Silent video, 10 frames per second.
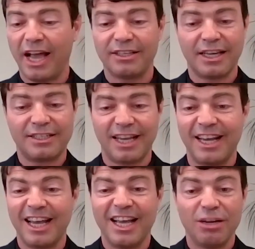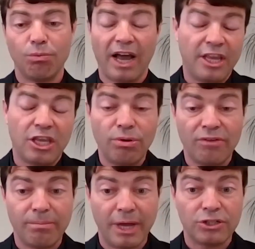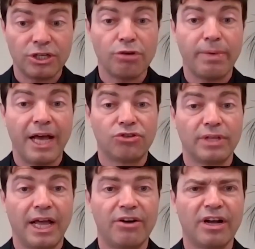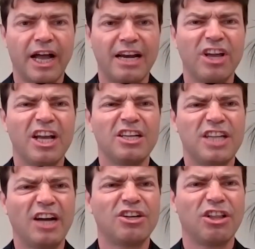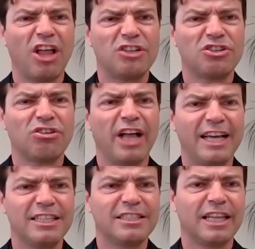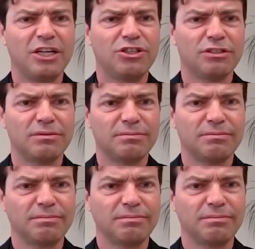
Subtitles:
as I said, I think you even mentioned in your pastoral letter, a kind of technological isolation.